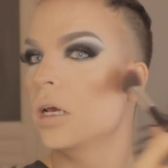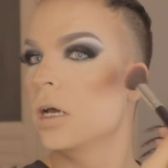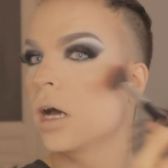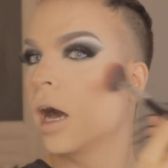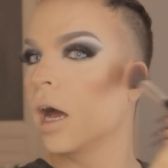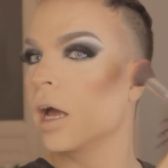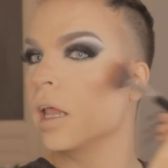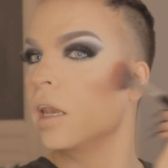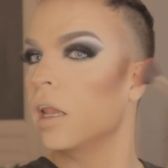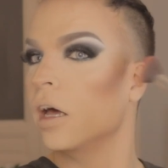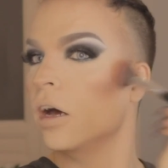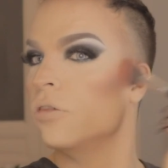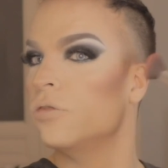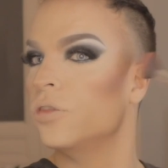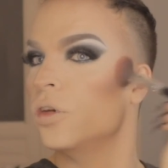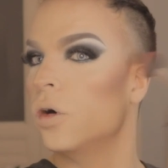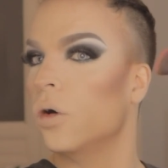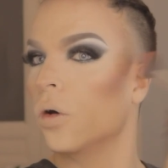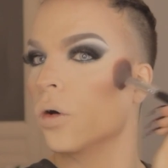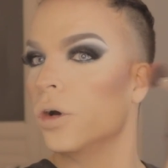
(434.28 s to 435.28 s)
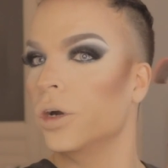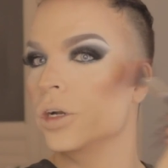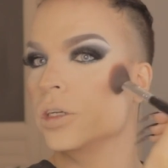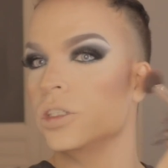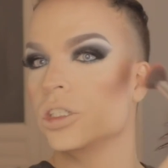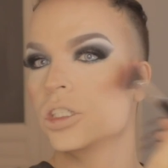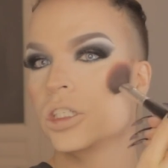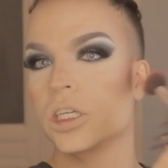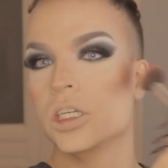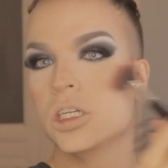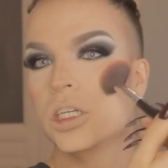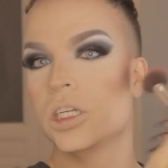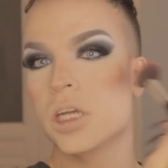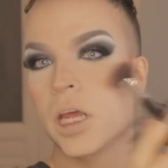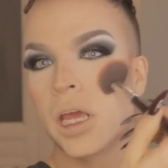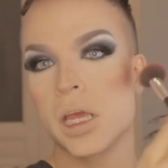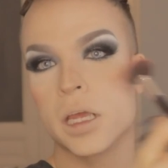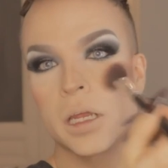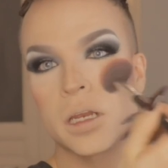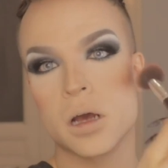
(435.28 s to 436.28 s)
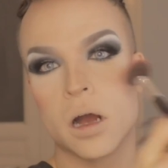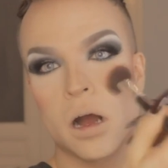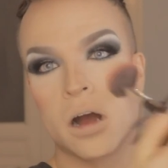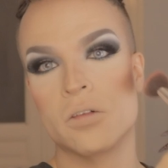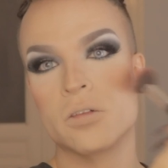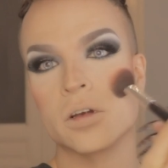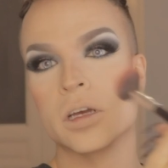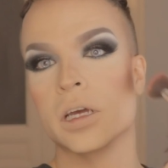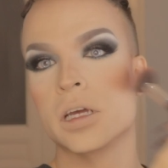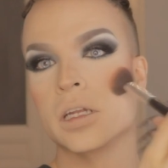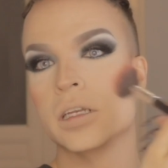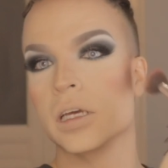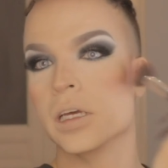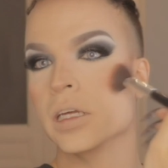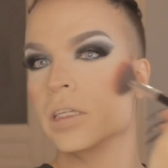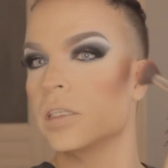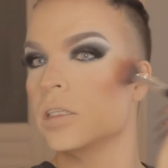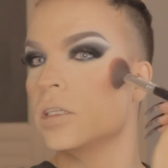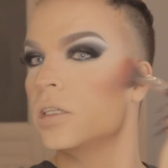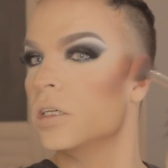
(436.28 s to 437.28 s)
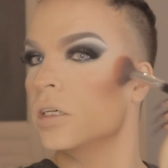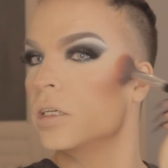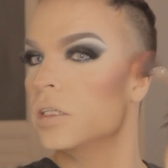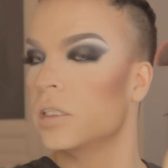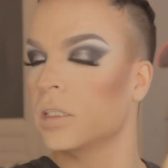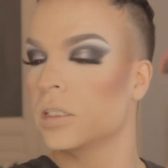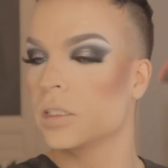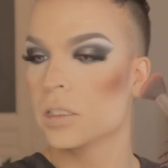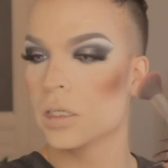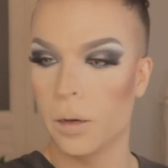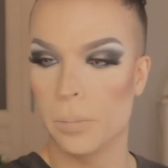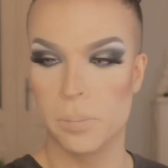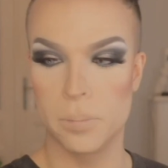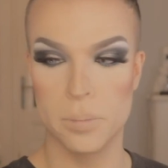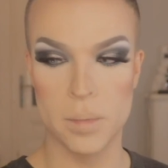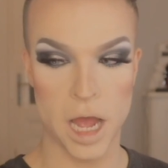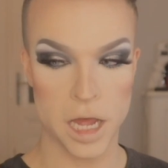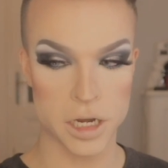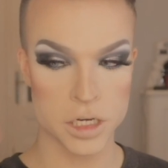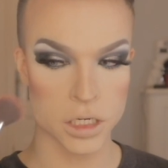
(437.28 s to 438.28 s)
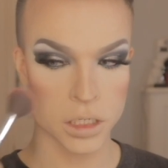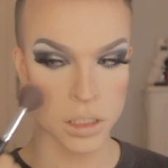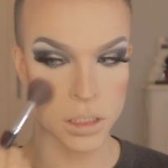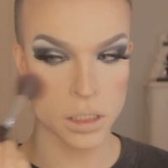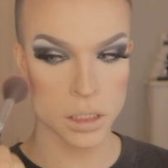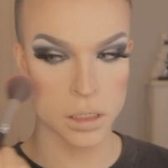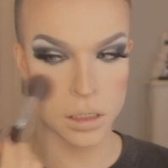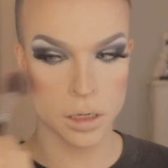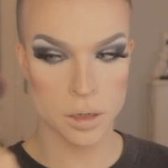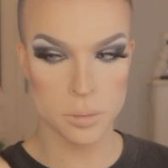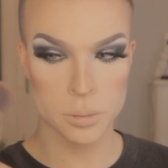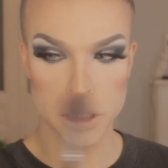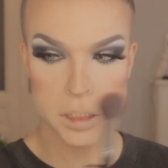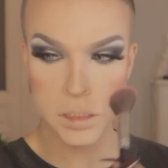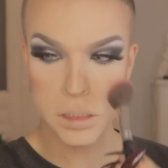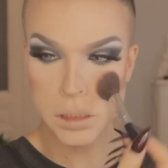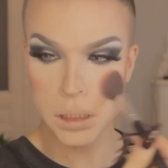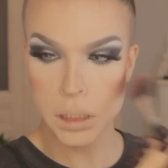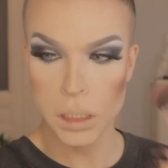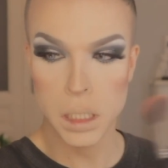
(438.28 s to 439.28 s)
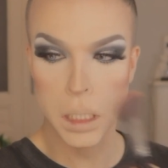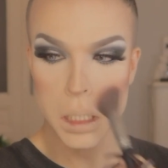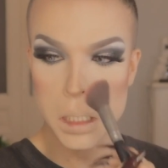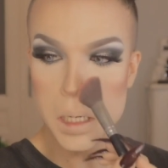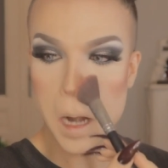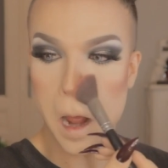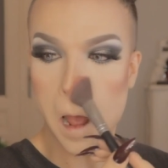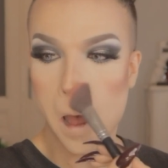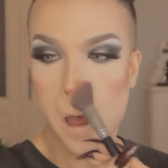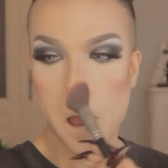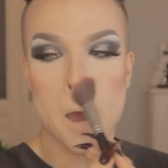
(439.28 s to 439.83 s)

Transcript: I love the orange shade of it. It's just magical on my skin.